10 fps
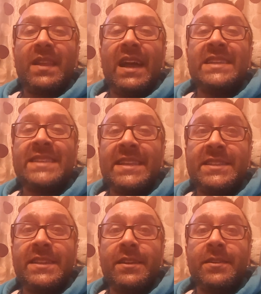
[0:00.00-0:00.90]
I said
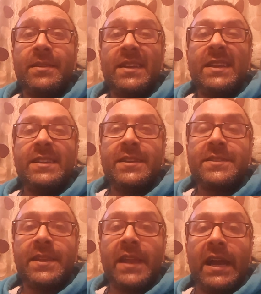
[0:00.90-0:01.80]
to you
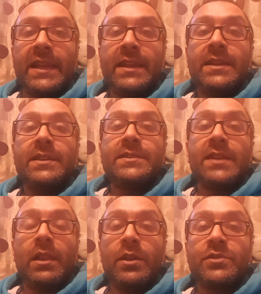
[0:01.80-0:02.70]
yesterday,
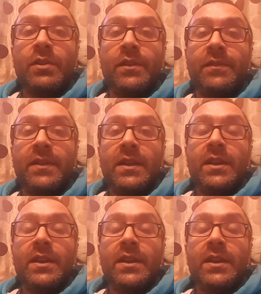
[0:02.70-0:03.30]
tell the truth.